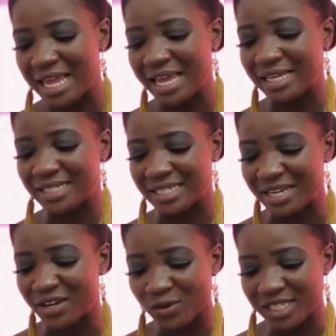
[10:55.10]

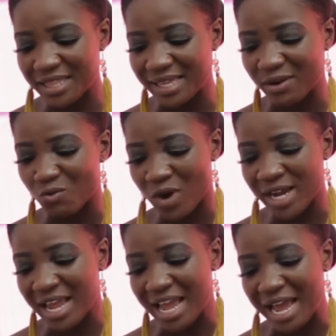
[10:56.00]
it noted that
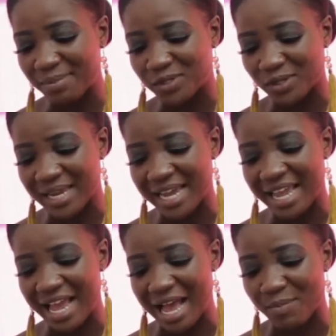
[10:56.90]
one
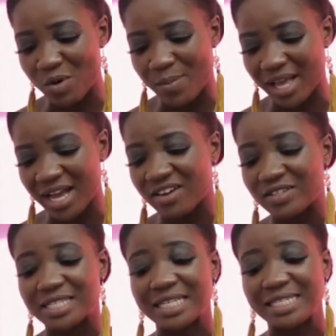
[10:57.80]
Abdullahi Abubakar
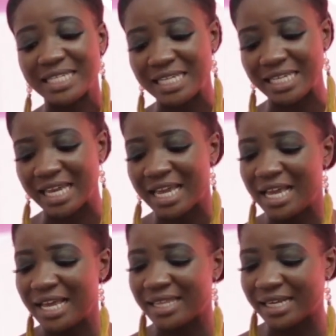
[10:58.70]
Sadiq,
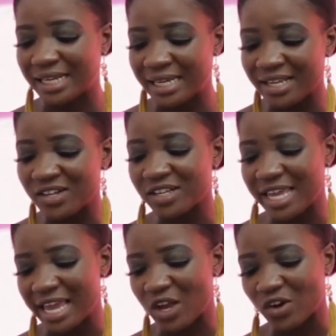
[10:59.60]
the clinical
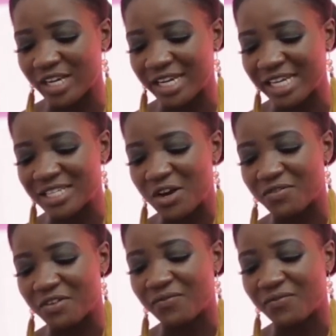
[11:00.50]
care coordinator of the